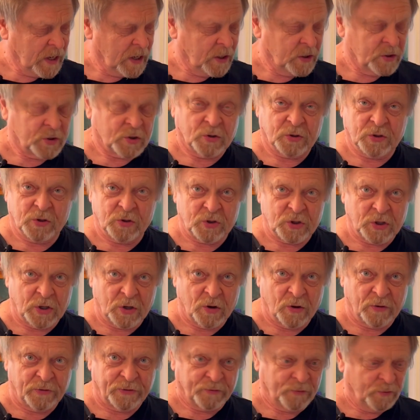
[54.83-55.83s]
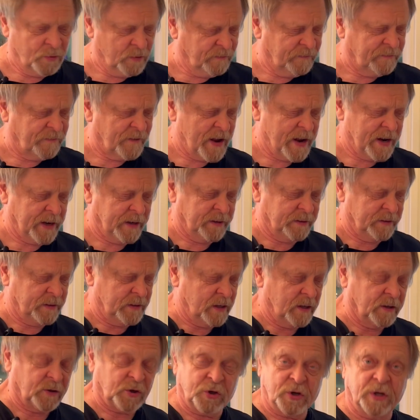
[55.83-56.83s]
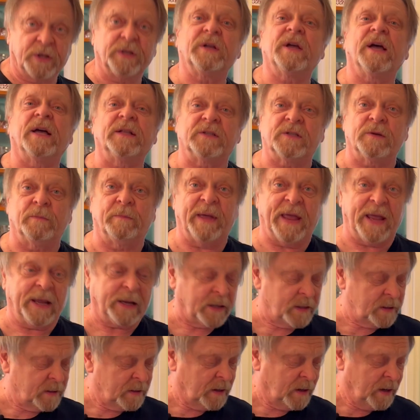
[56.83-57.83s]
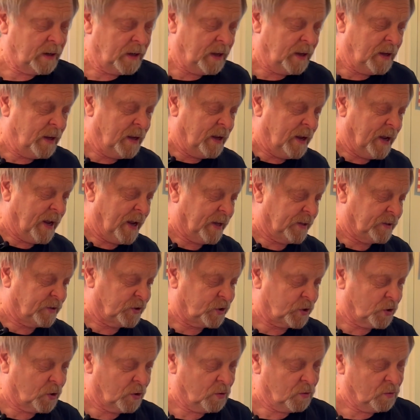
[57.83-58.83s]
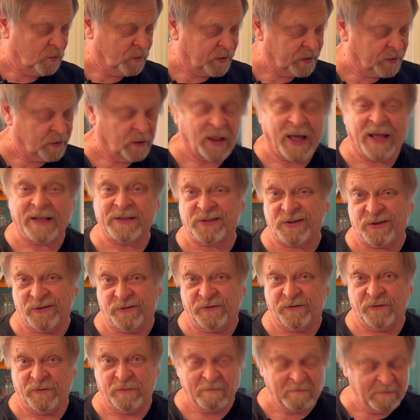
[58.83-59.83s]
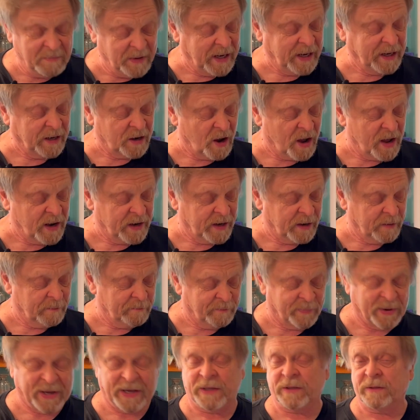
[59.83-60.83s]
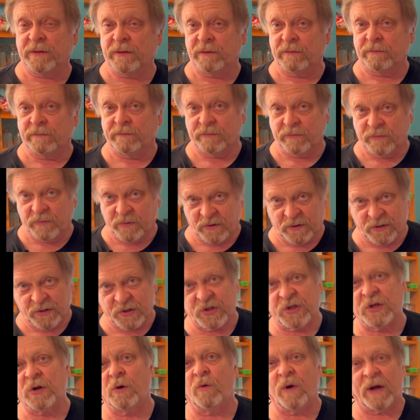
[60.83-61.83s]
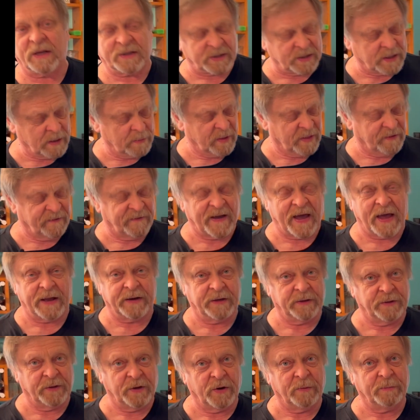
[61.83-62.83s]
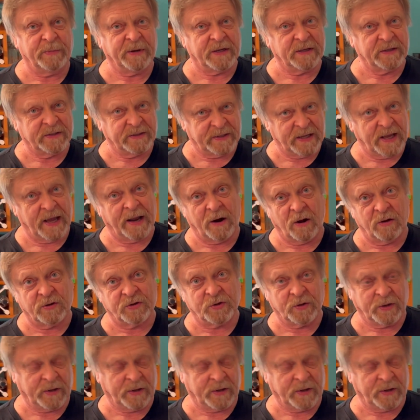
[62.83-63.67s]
So usually go through and find good cuts of bacon. And so with lots of meat on it, but you still want some of the fat in there because that also